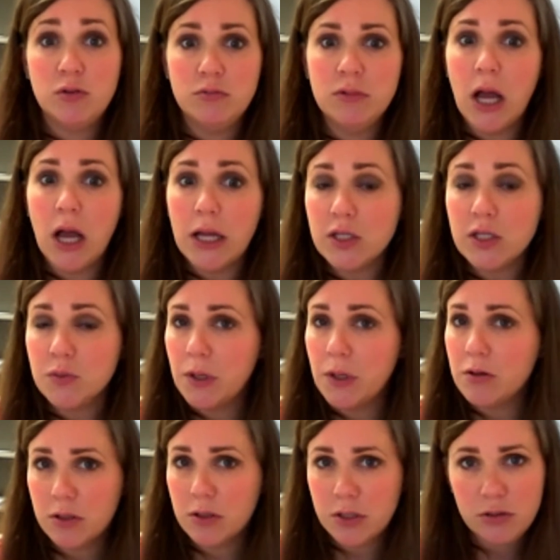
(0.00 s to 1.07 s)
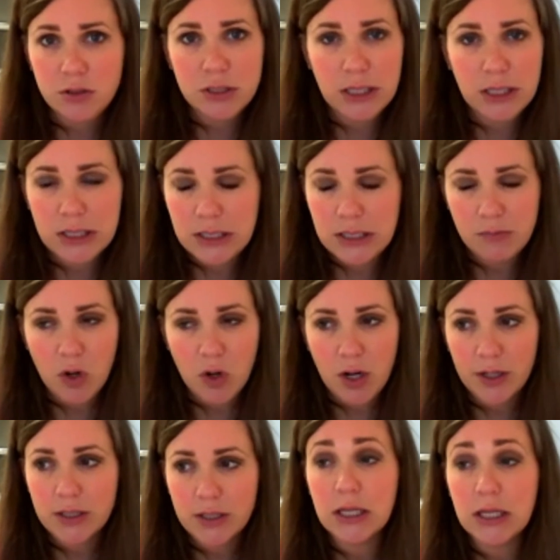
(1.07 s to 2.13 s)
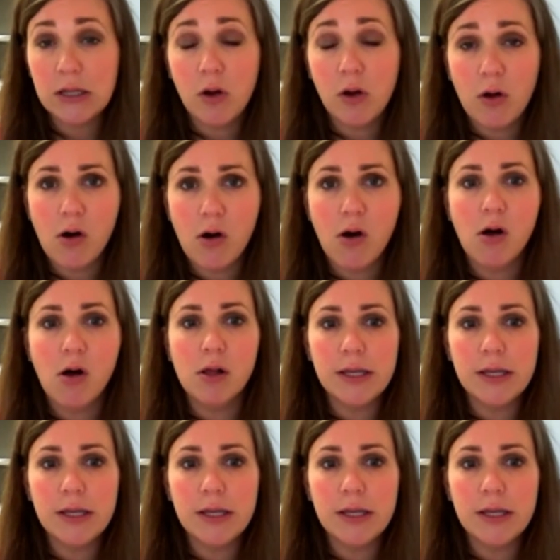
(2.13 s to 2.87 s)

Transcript: not smoke or to use nicotine products at all.